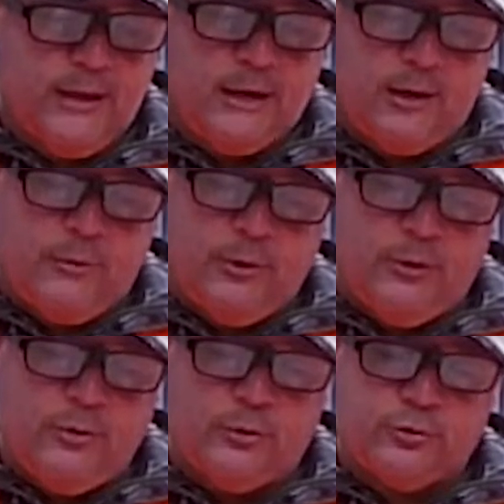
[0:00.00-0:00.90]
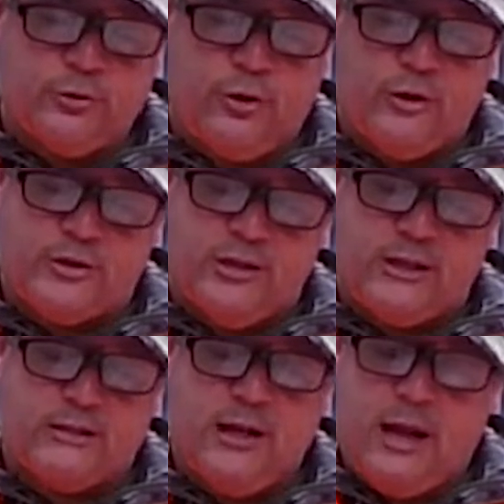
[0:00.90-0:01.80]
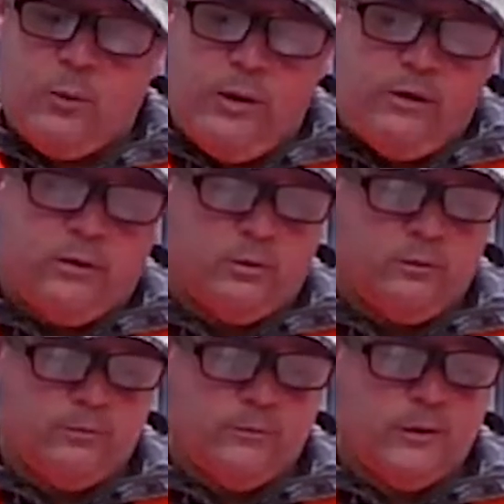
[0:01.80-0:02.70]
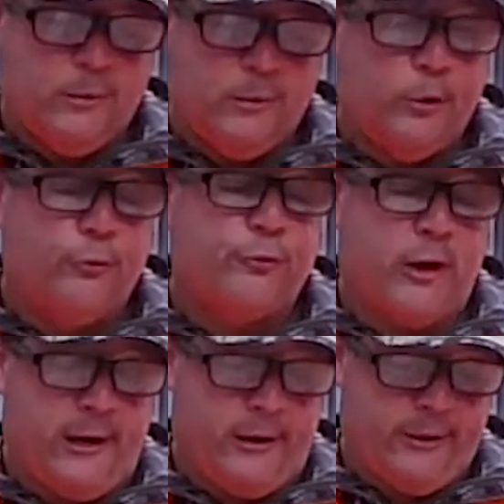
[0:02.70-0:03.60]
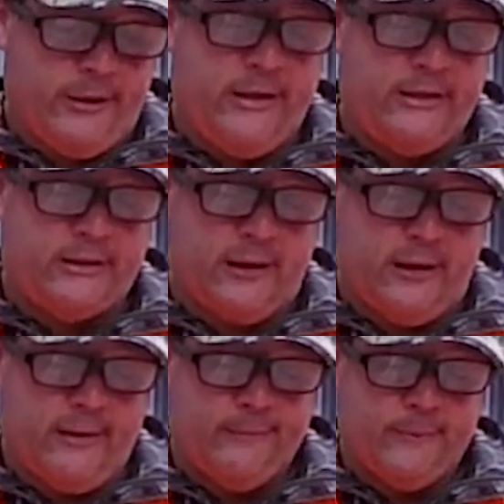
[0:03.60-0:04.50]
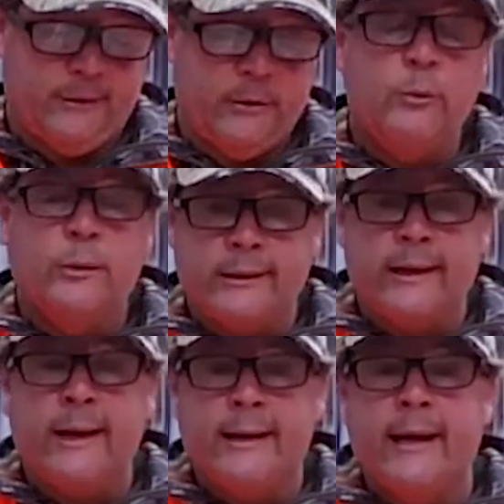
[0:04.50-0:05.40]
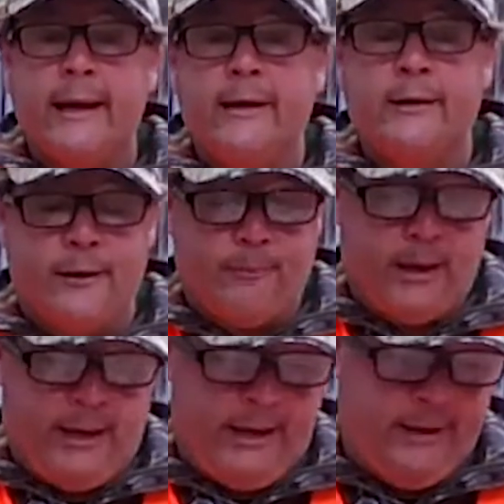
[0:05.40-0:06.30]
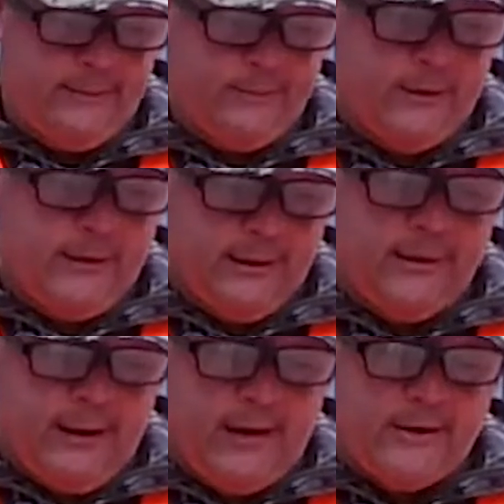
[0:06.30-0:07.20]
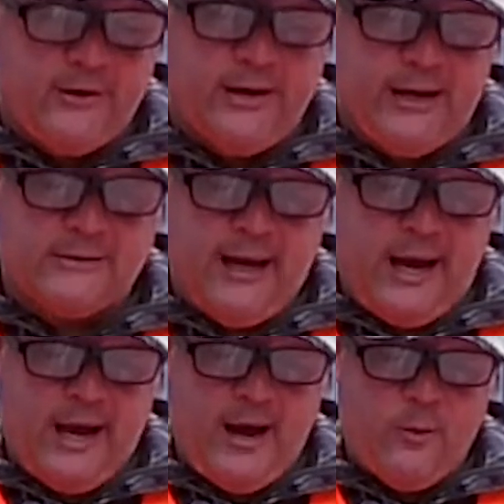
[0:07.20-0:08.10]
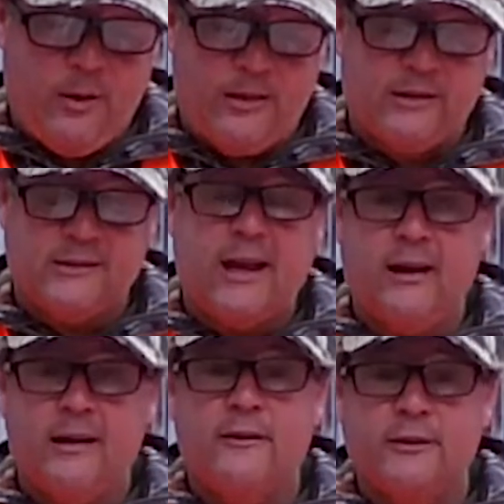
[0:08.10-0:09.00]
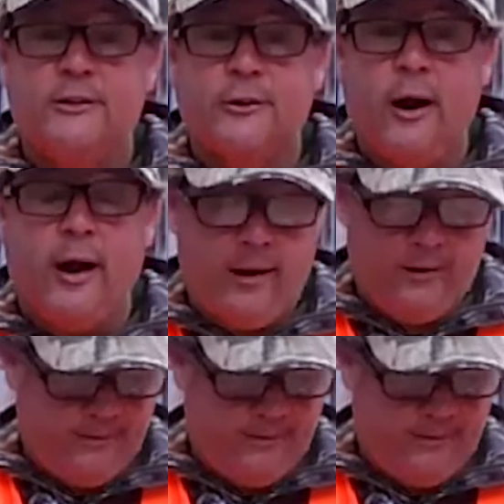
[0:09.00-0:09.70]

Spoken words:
How come you don't use straw or sticks like we do? Boo frown and he say, when that gator come by, he'll knock your house down with his tail if he try.